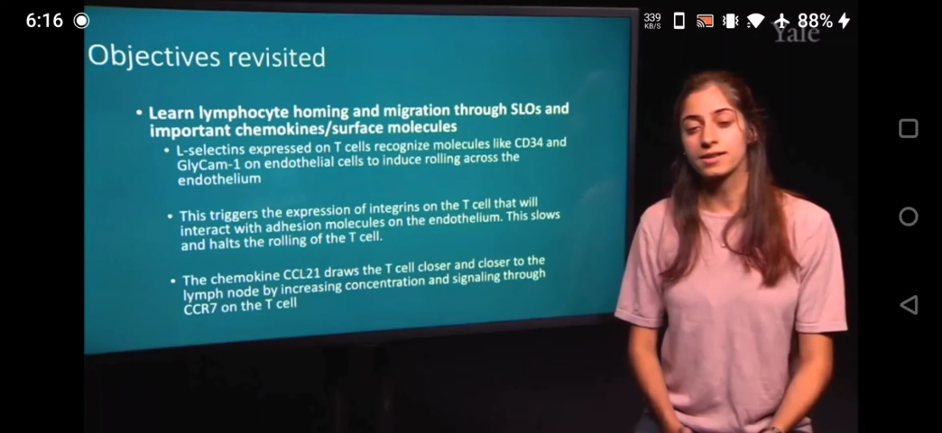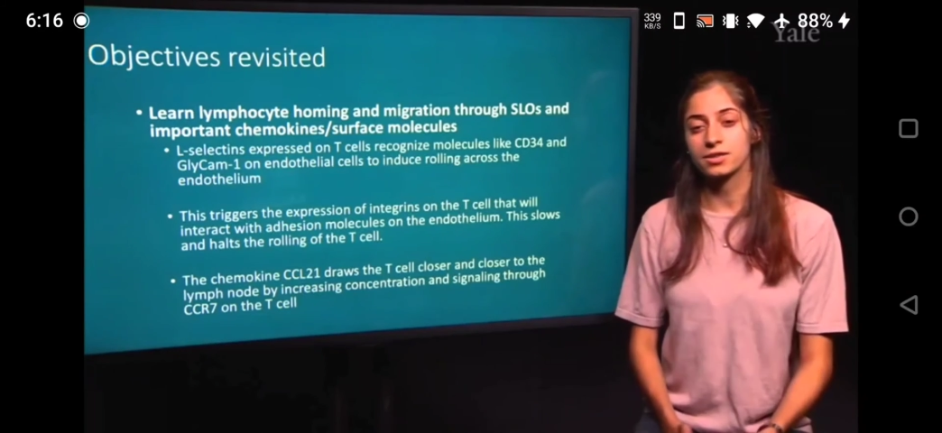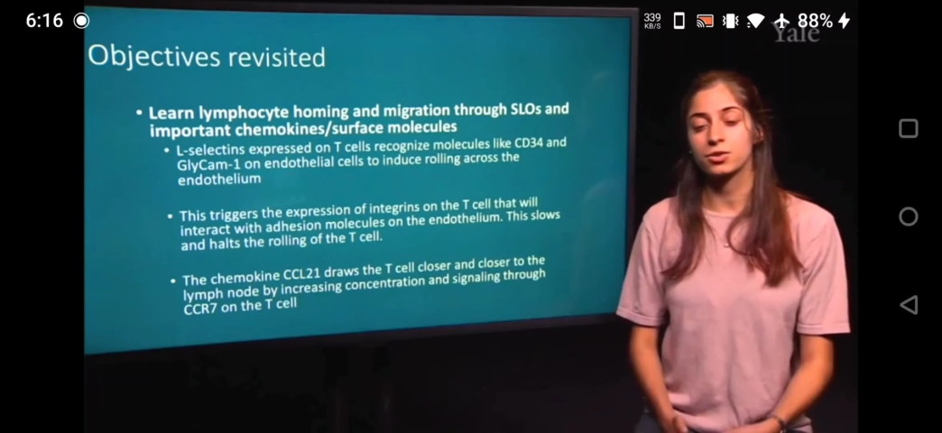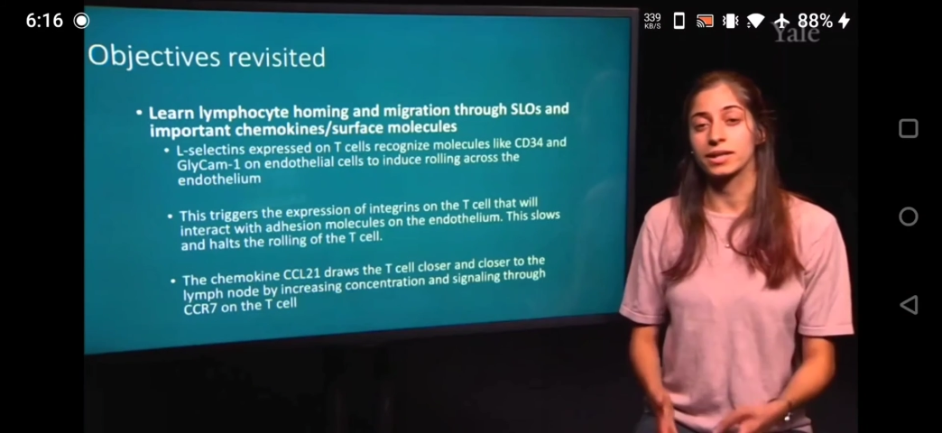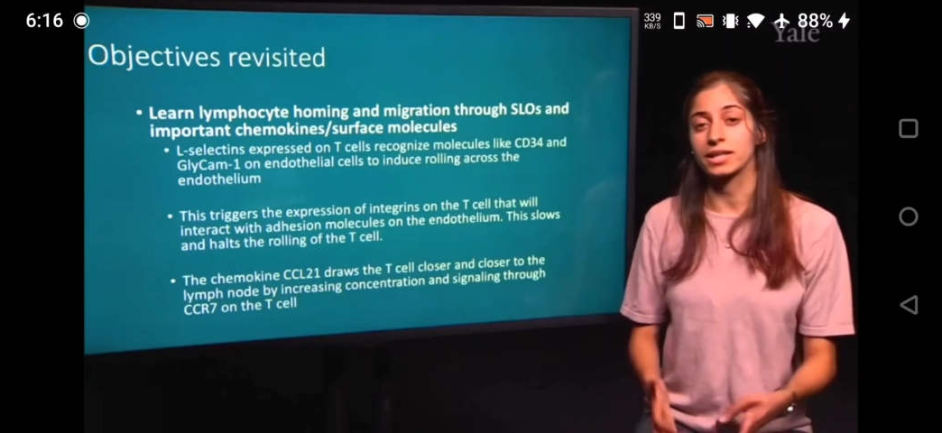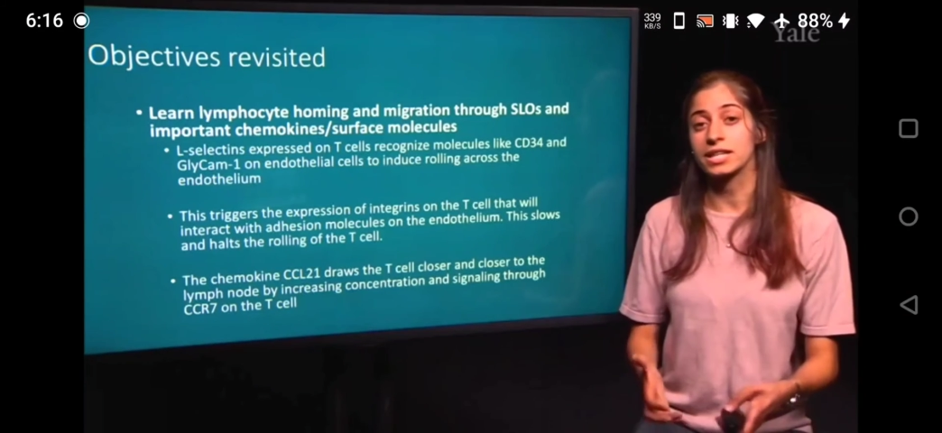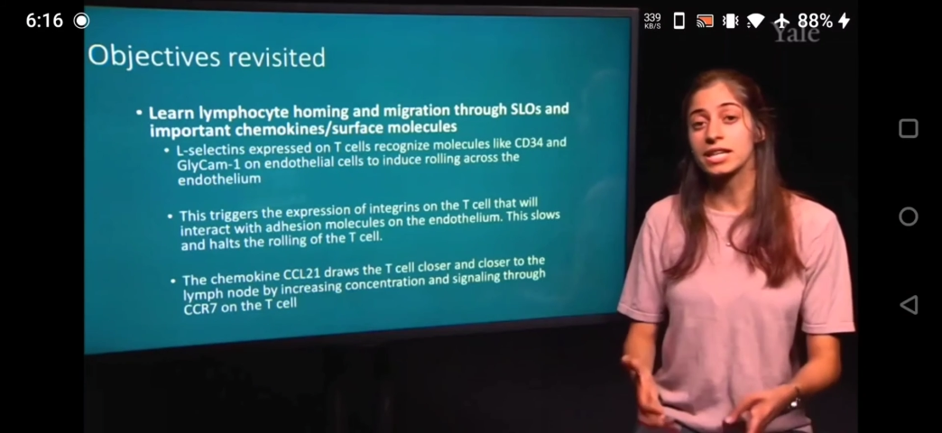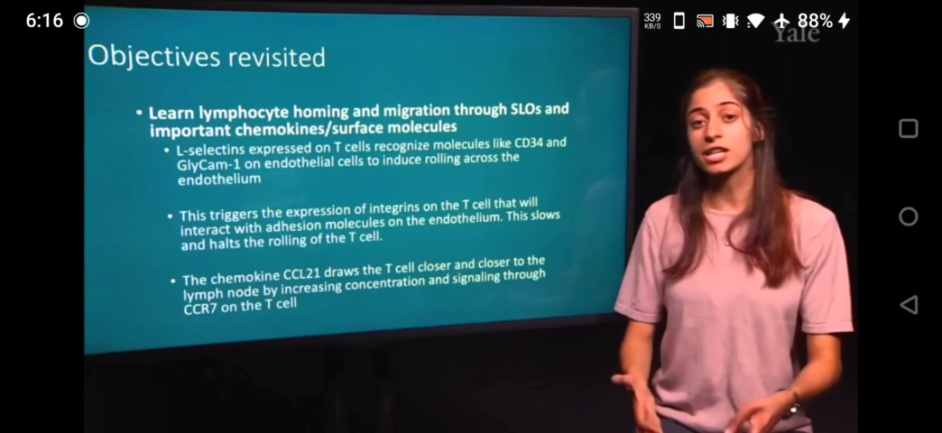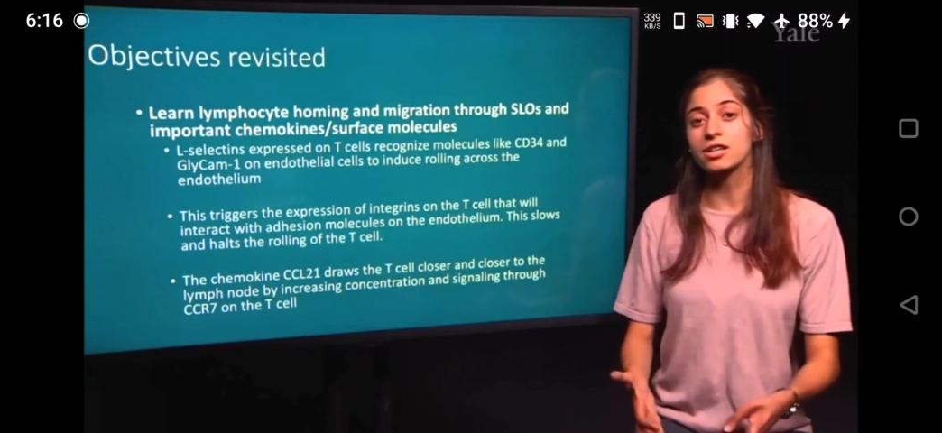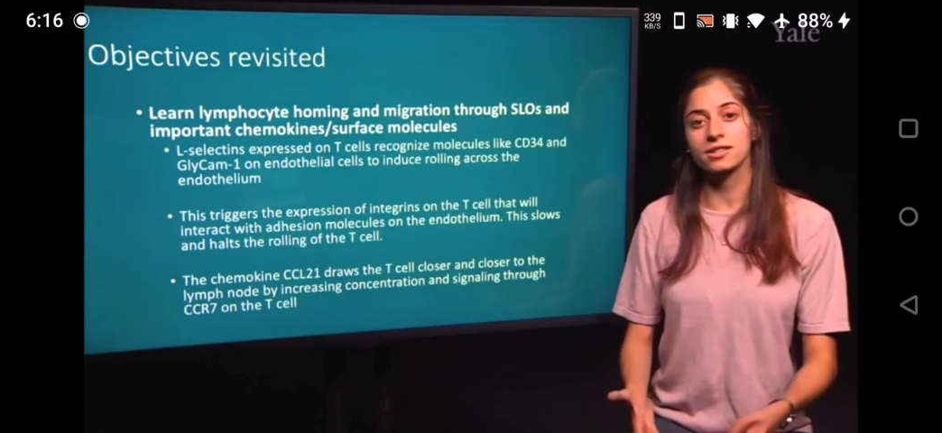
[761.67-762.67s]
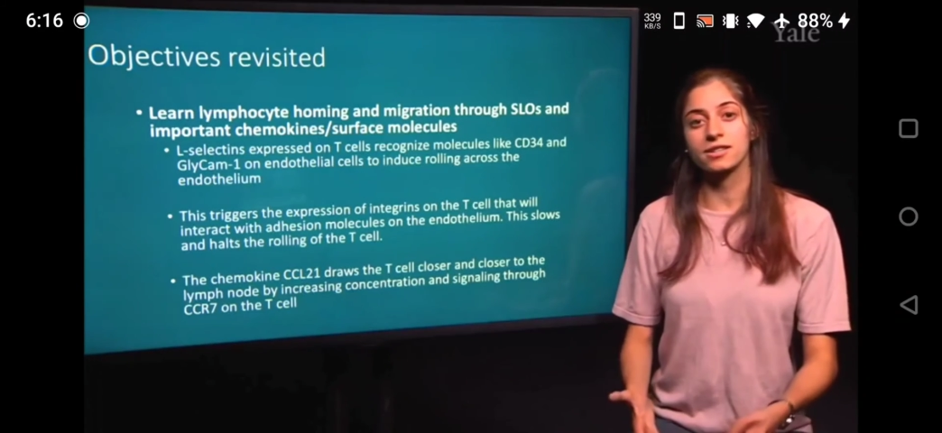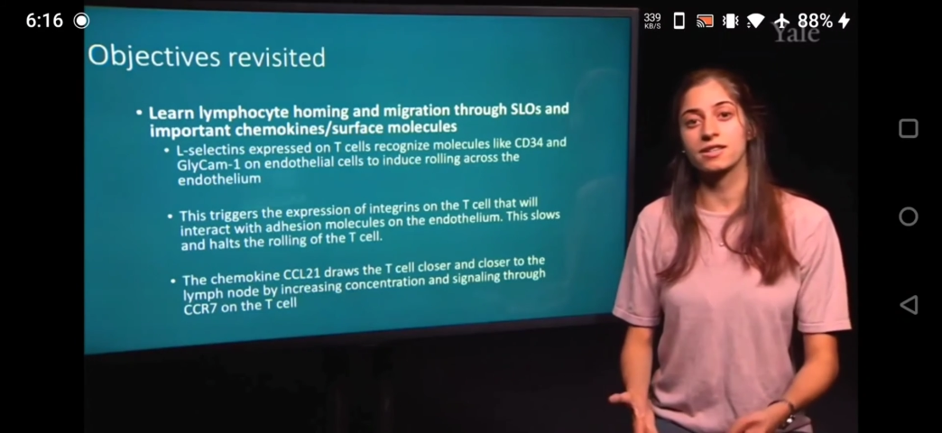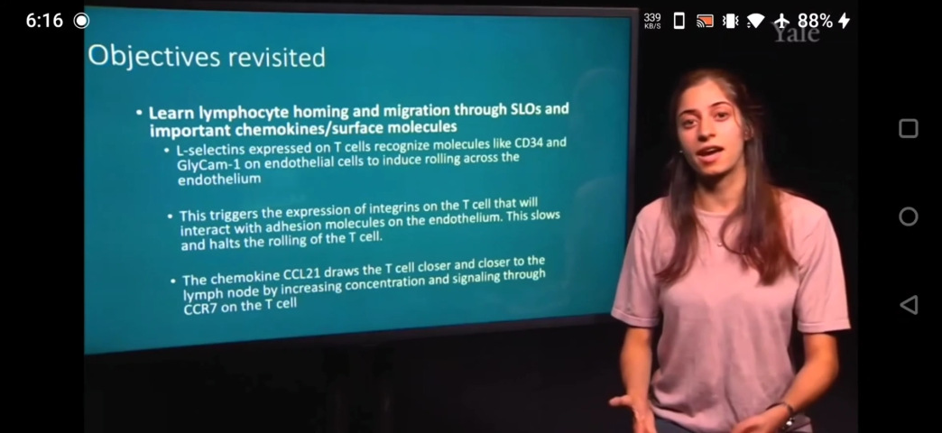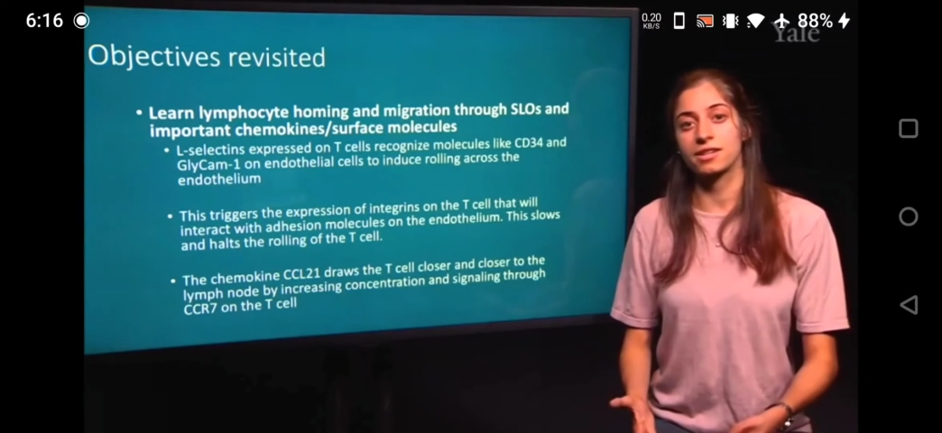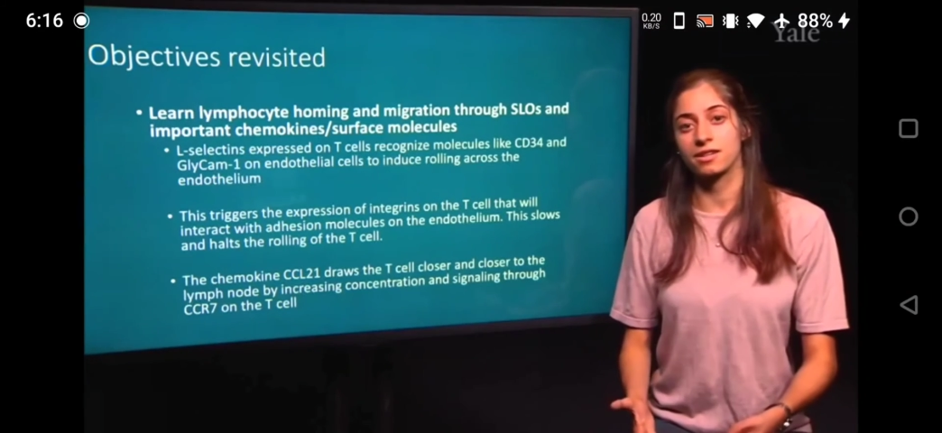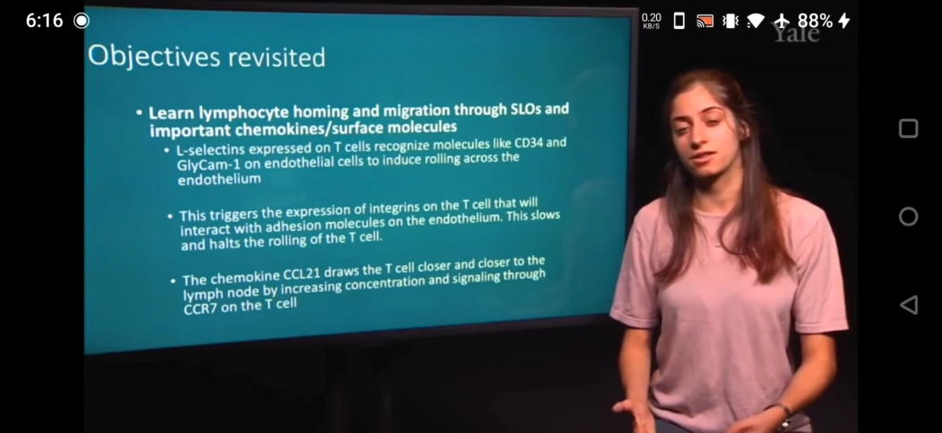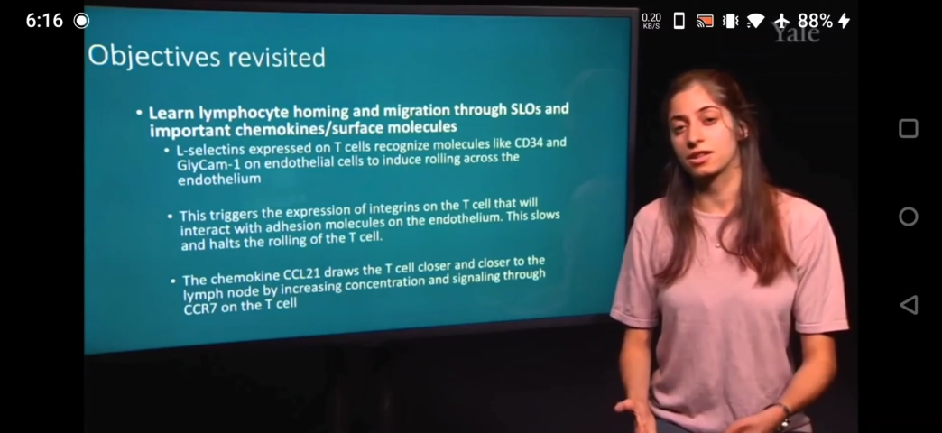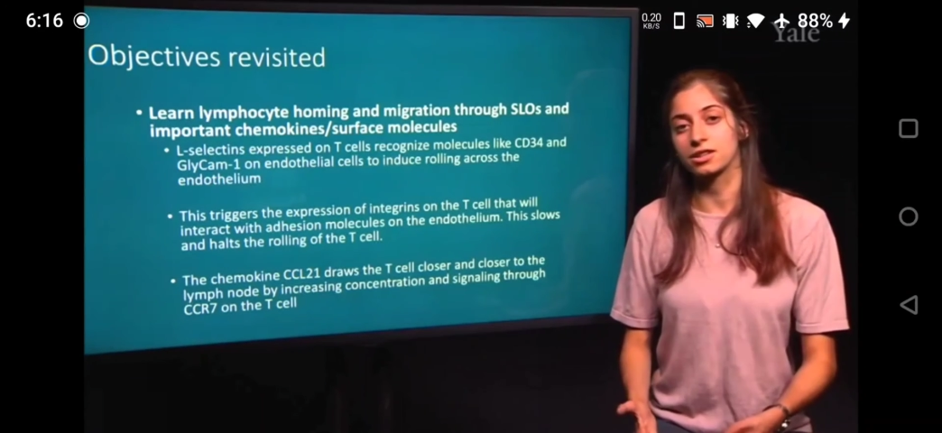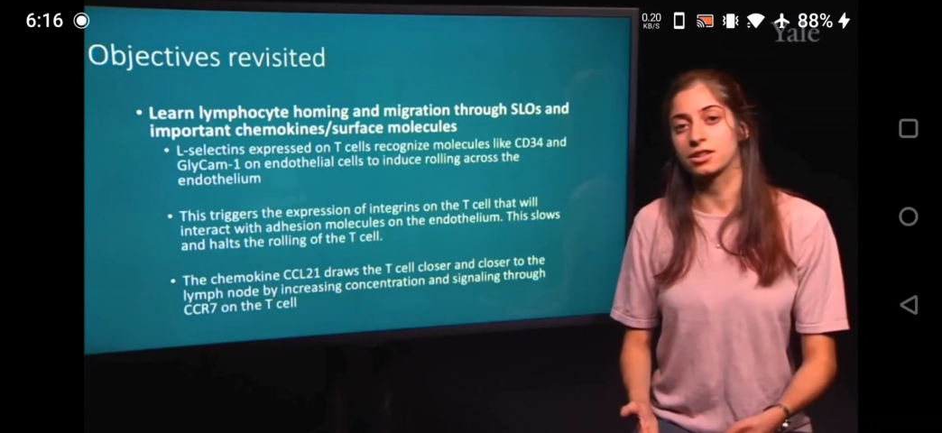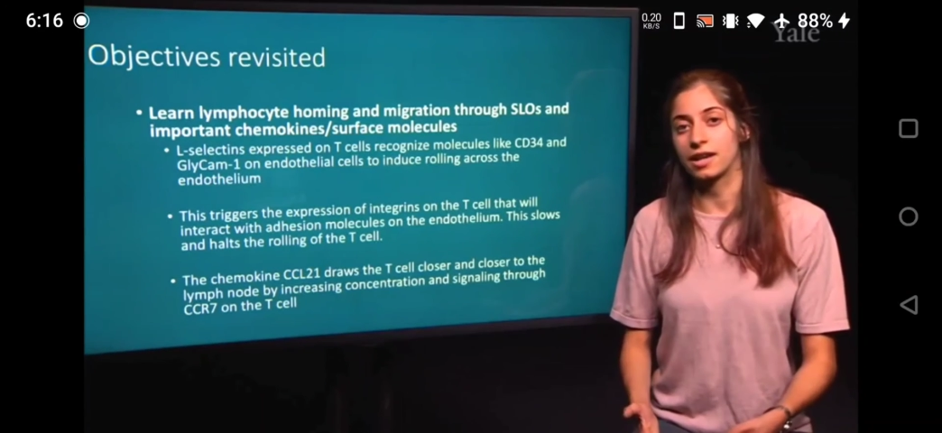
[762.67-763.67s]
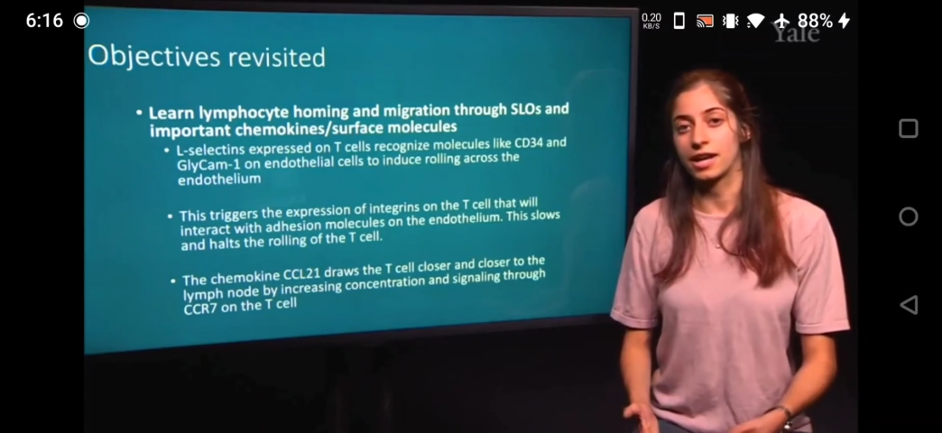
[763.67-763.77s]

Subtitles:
and stop its rolling action.